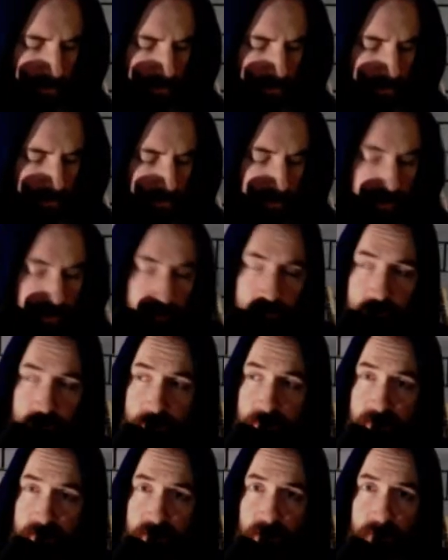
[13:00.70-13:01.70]
would also be
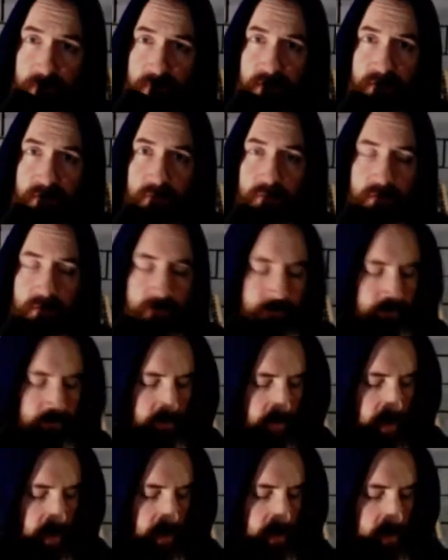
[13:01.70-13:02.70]
a dominant chord.
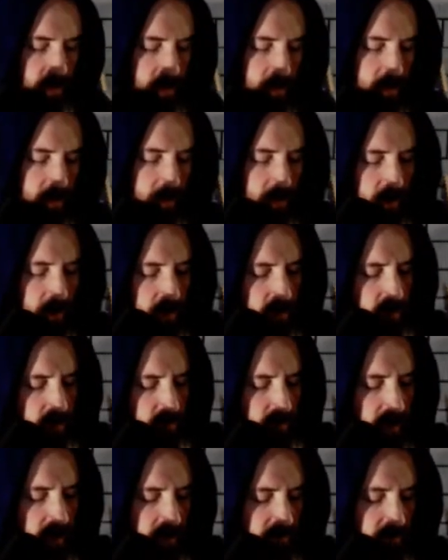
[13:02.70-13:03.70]

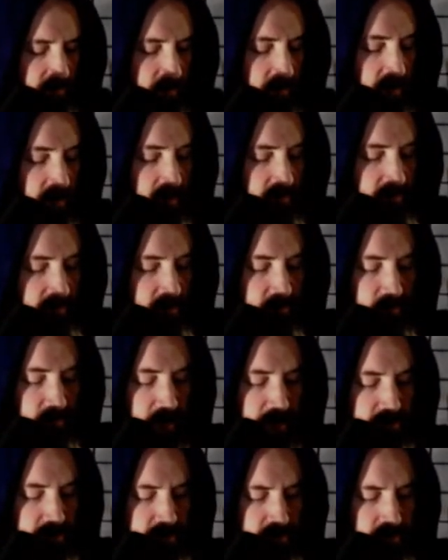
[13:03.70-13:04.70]
Alright, so we got ourselves
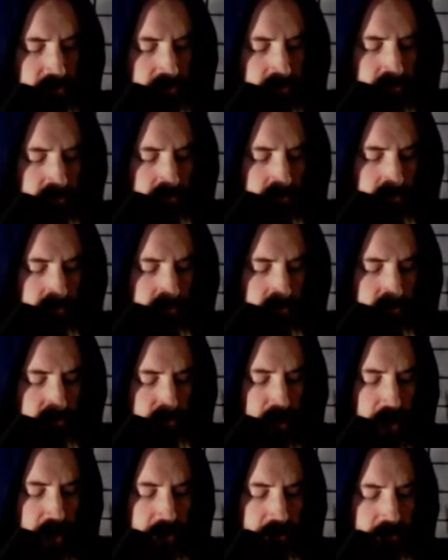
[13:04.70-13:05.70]
major,
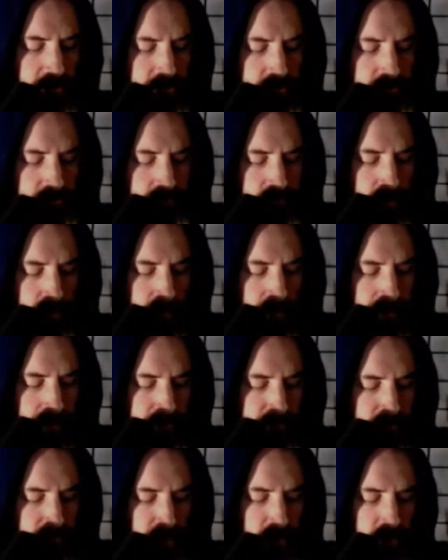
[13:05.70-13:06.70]
minor,
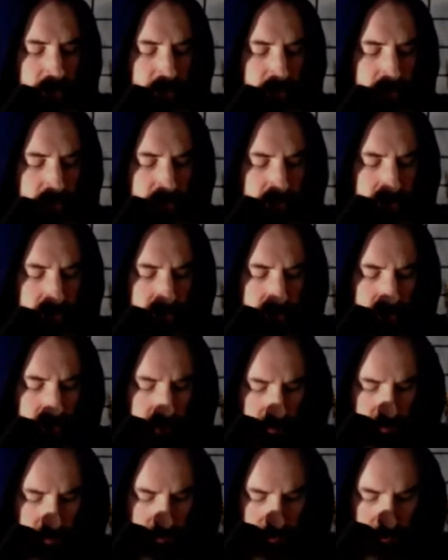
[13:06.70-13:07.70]
dominant chords.
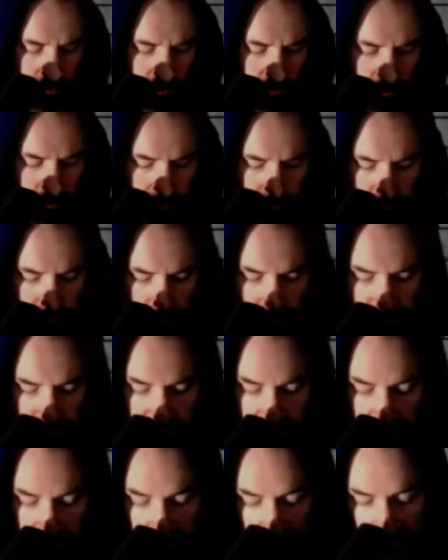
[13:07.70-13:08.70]
Just going
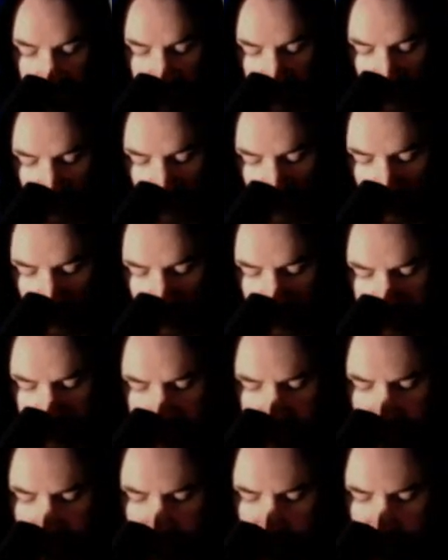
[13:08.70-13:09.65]
to run through a whole bunch.